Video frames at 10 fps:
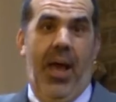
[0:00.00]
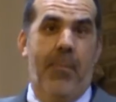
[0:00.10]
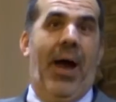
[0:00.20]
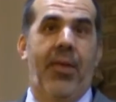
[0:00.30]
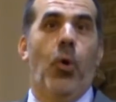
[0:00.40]

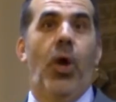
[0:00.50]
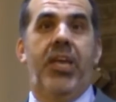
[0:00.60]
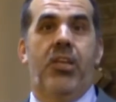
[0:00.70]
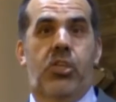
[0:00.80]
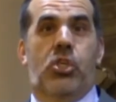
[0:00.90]
And by the
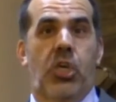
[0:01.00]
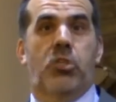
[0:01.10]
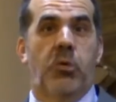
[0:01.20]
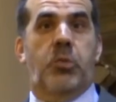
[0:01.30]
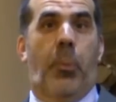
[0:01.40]
way, the
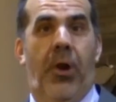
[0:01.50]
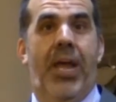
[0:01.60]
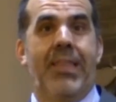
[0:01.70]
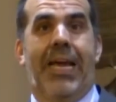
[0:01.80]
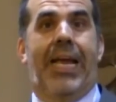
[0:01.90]
church was
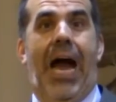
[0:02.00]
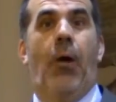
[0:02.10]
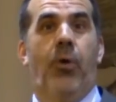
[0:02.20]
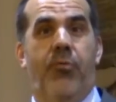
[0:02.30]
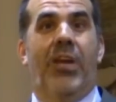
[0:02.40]
praying that
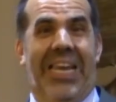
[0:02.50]
God